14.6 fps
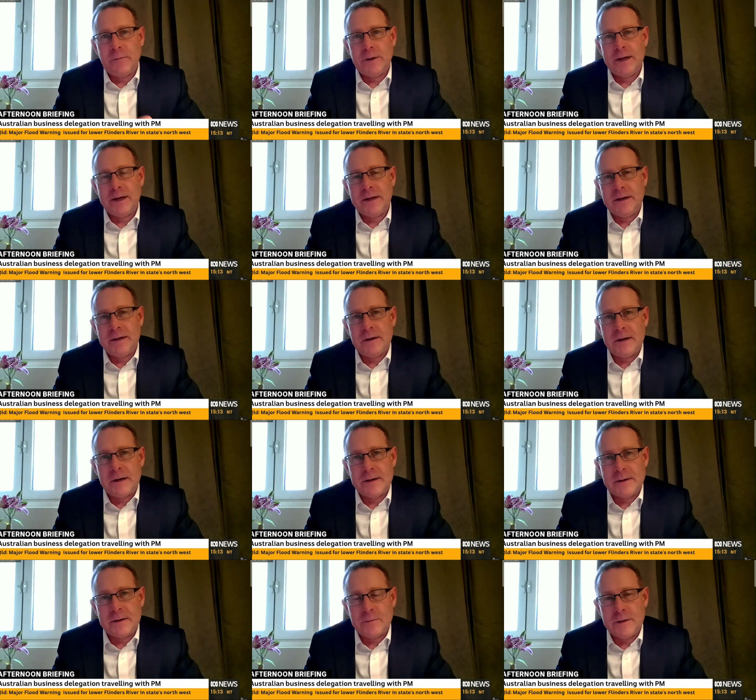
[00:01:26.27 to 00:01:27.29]
We're here,
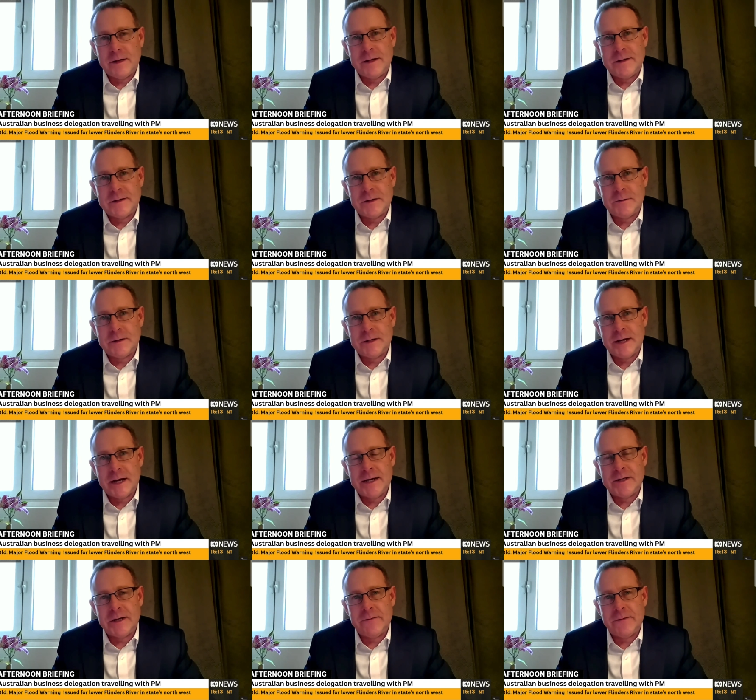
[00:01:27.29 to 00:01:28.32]
I think, really to
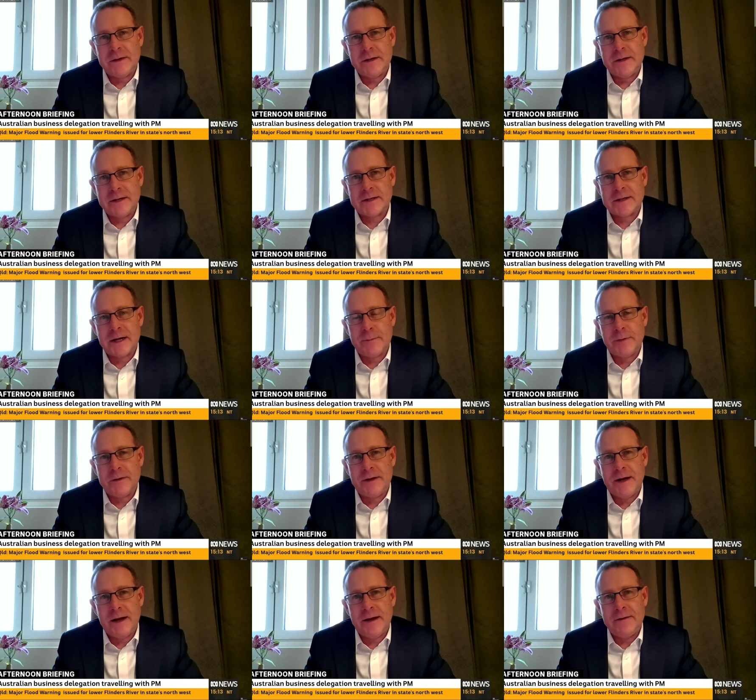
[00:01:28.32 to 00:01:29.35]
engage over the next couple
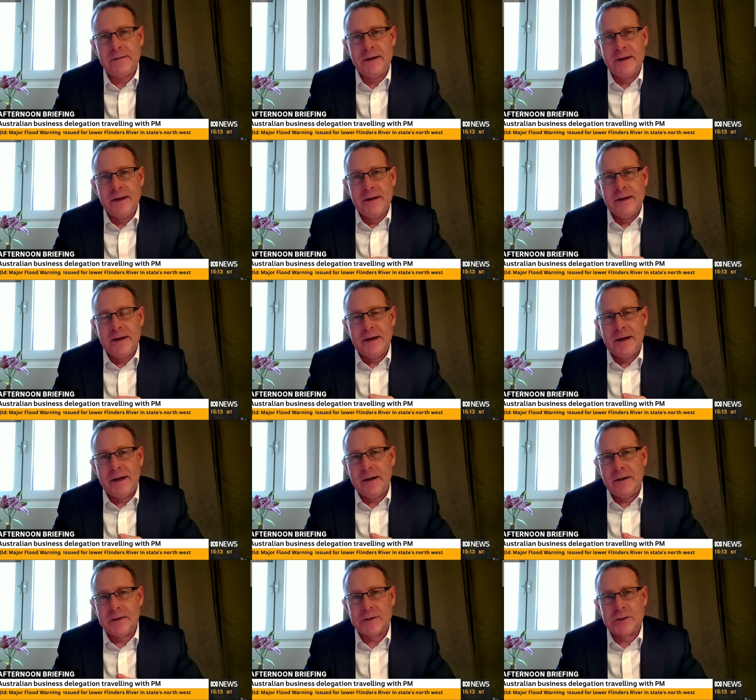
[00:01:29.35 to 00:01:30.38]
of days,
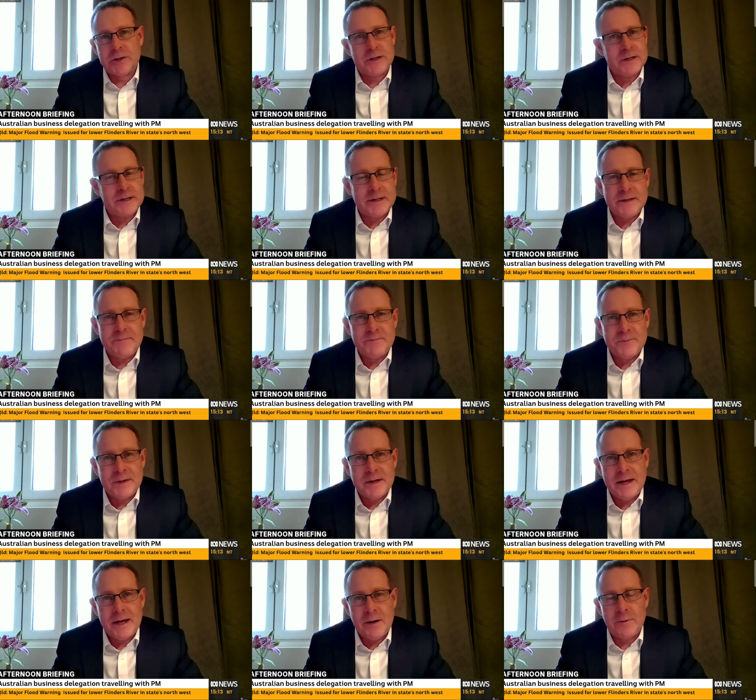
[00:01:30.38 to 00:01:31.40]
certainly
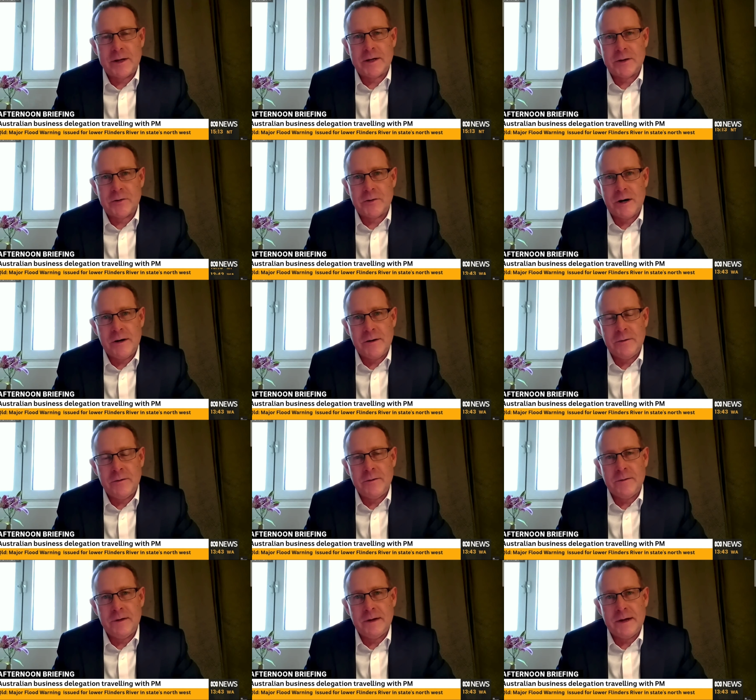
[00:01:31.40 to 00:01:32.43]
how we can
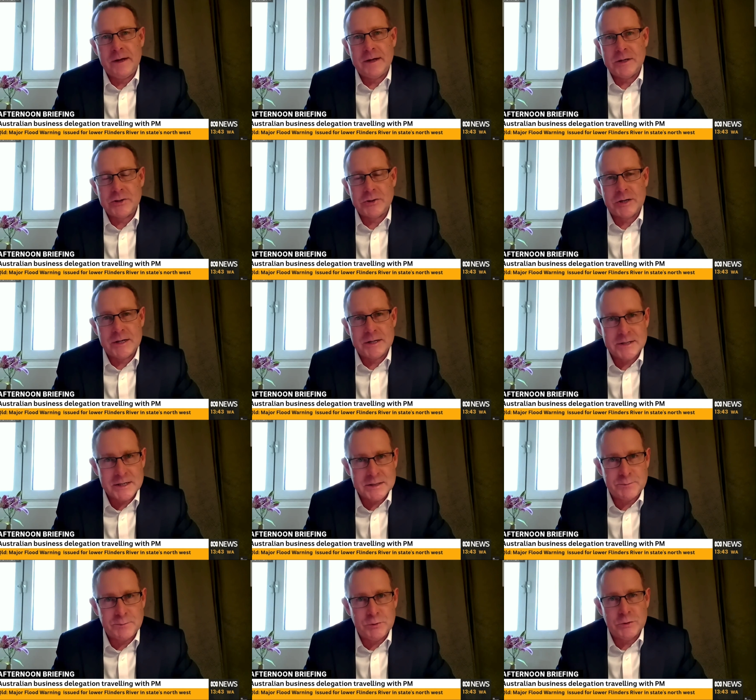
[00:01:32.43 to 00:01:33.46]
grow Australia's
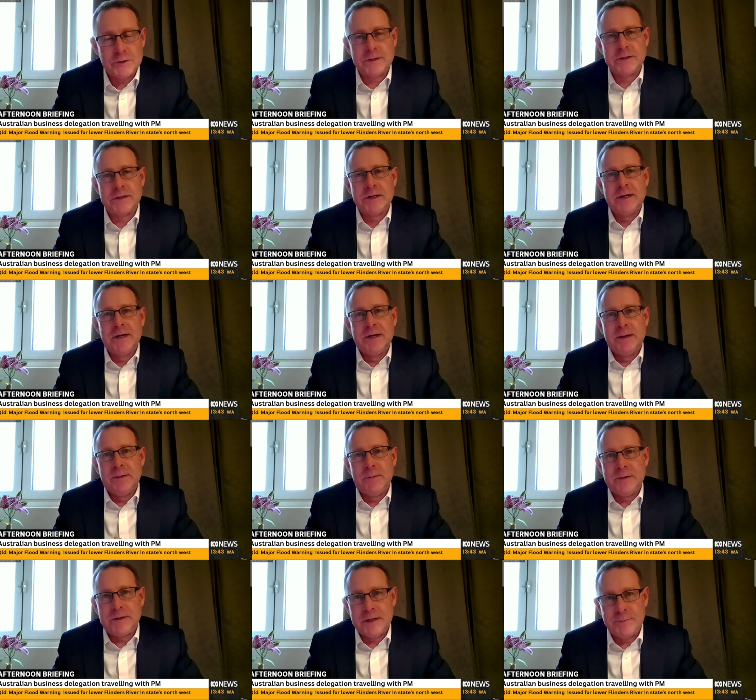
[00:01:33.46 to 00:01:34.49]
exports,
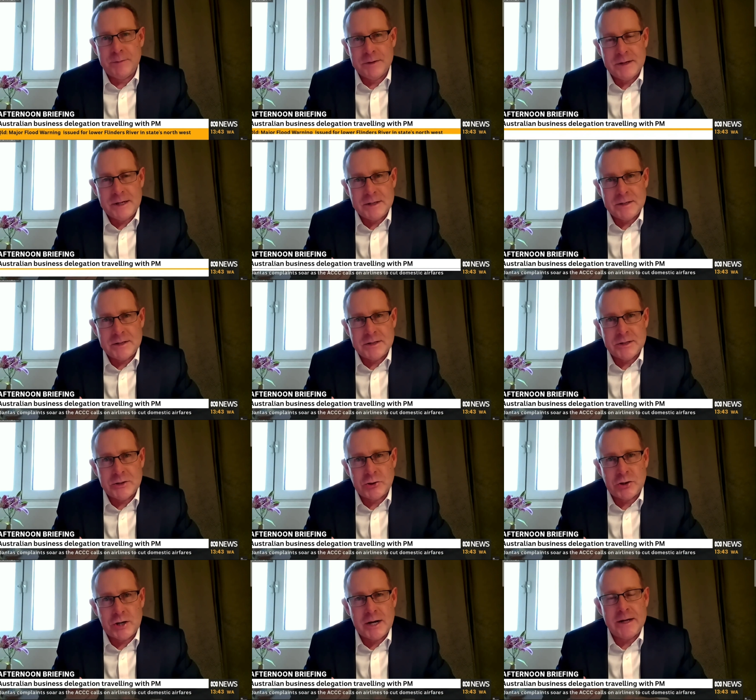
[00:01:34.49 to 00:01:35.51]
deepen
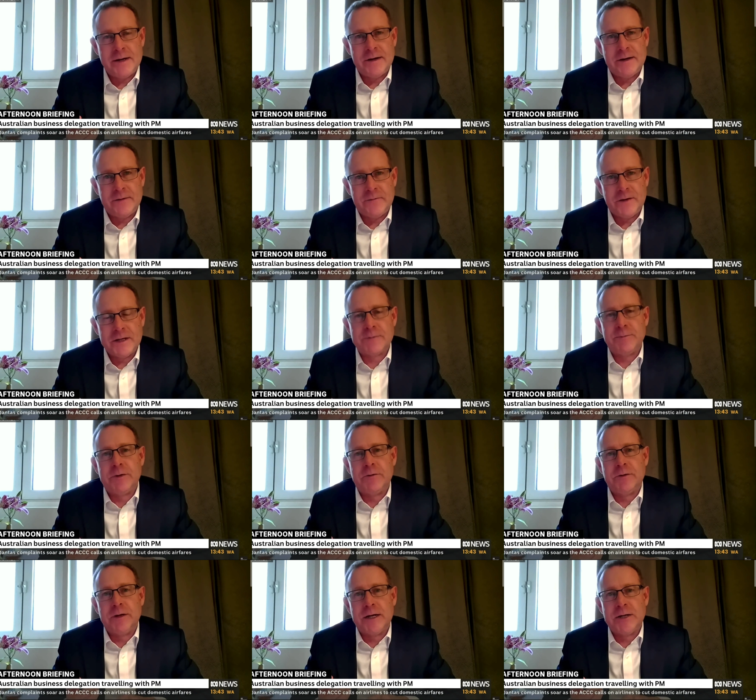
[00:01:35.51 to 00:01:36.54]
that trade and
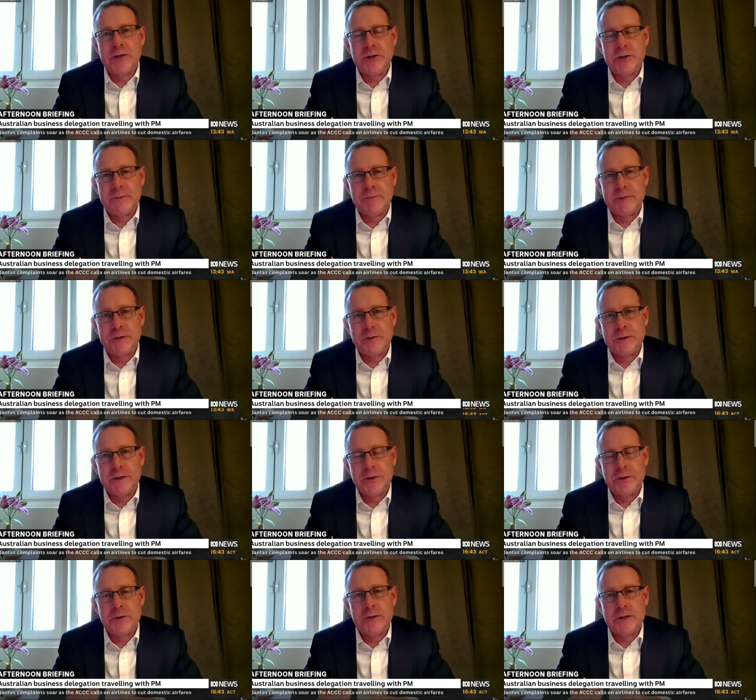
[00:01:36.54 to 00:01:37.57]
investment relationship
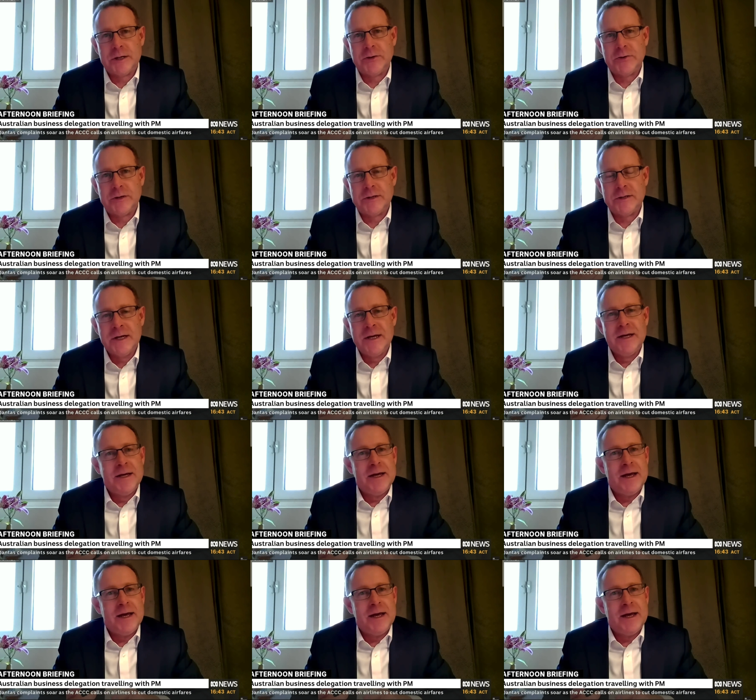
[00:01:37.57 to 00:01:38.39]
between the two countries.